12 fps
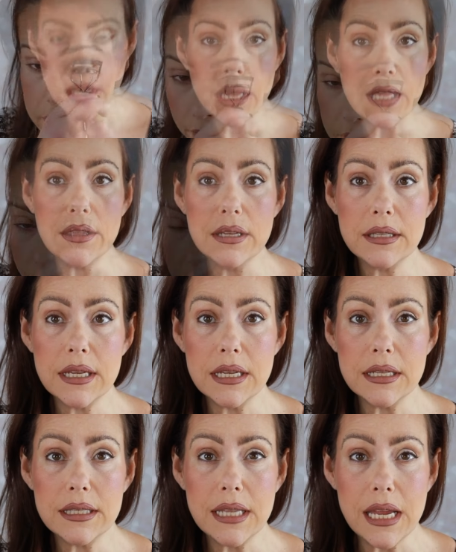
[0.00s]
And this
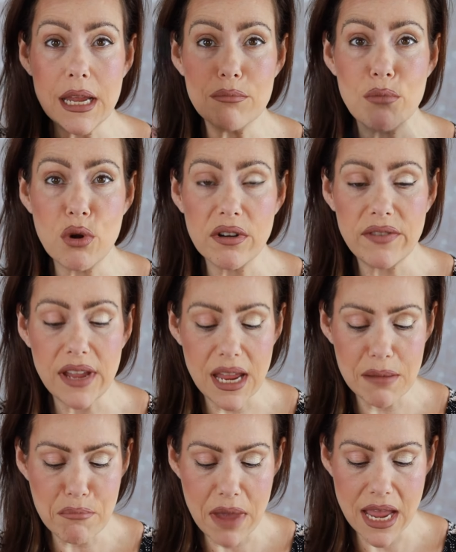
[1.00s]
is the
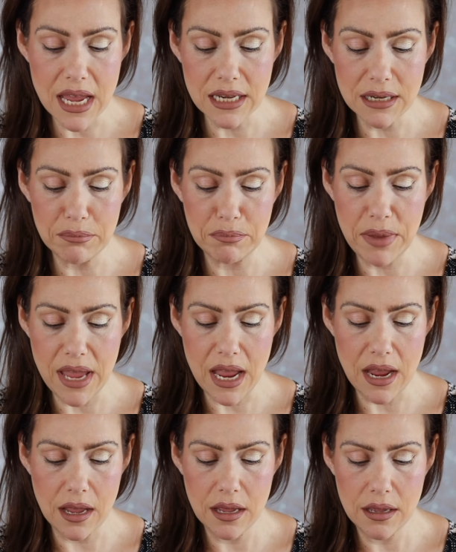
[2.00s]
Morphe Make It
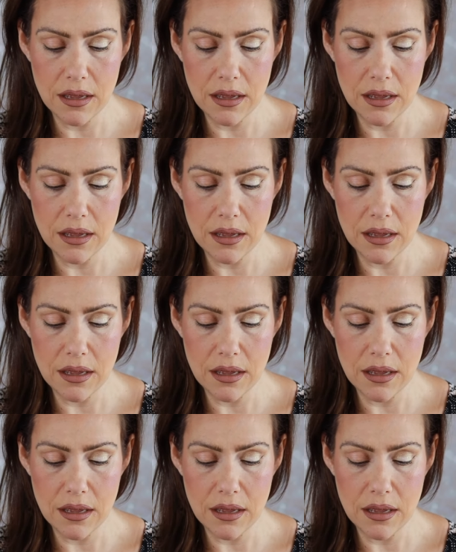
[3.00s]
Big